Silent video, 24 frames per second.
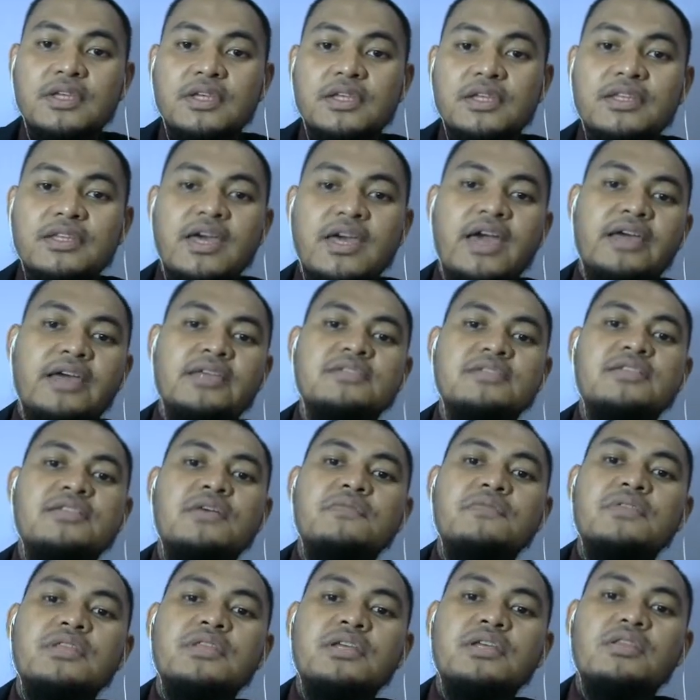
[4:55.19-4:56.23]
The Act
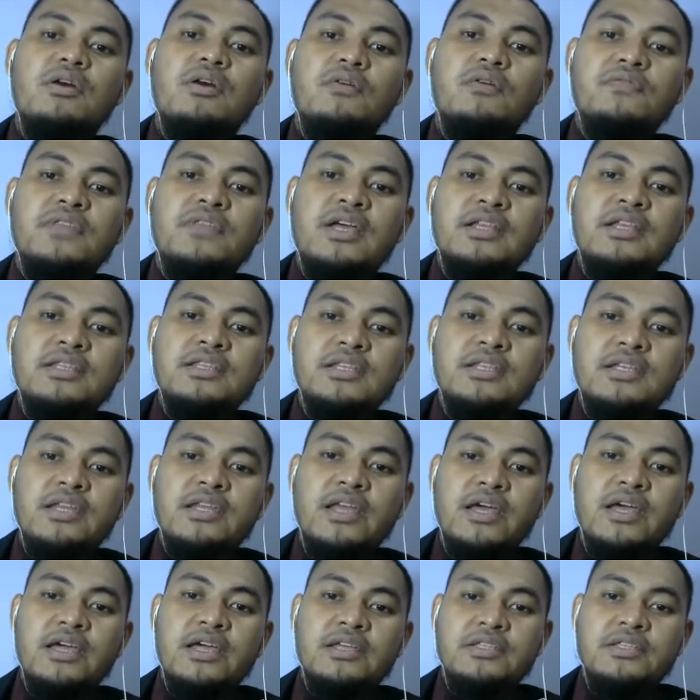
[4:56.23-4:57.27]
17 of
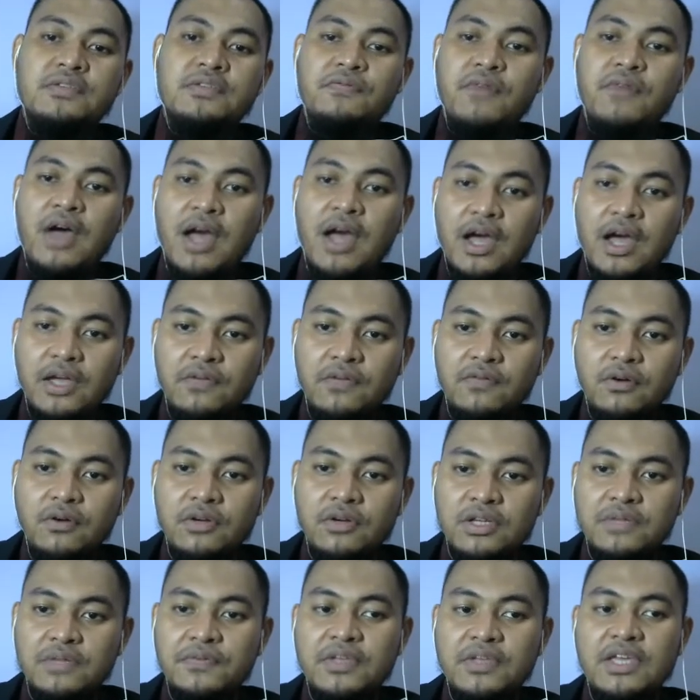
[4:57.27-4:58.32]
1985 on
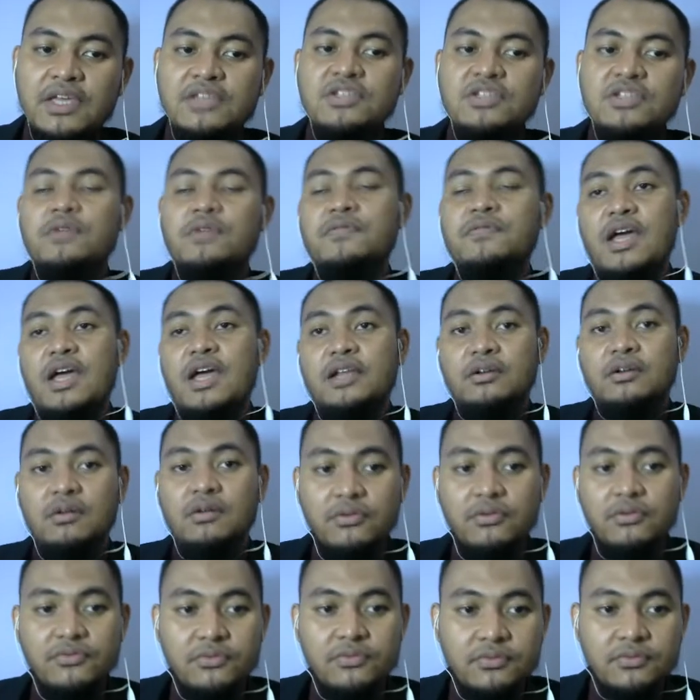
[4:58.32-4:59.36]
ratification of the
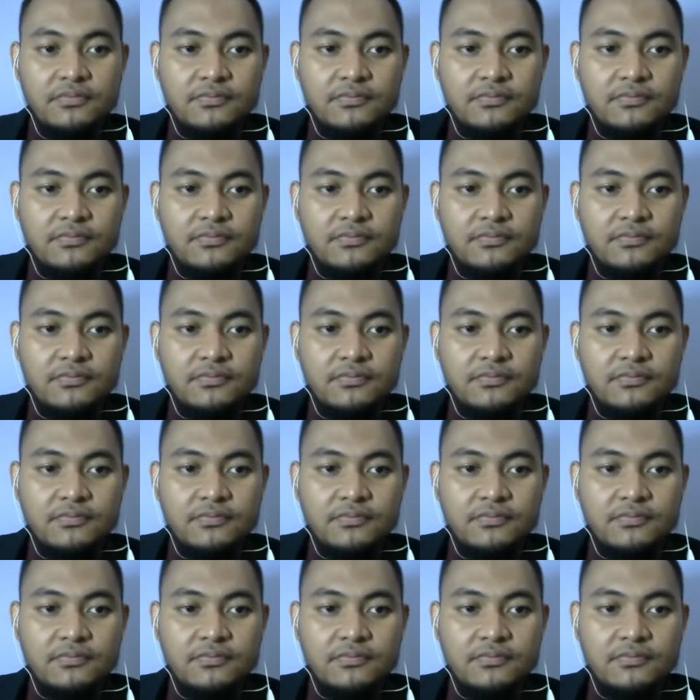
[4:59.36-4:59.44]
UNCLOS,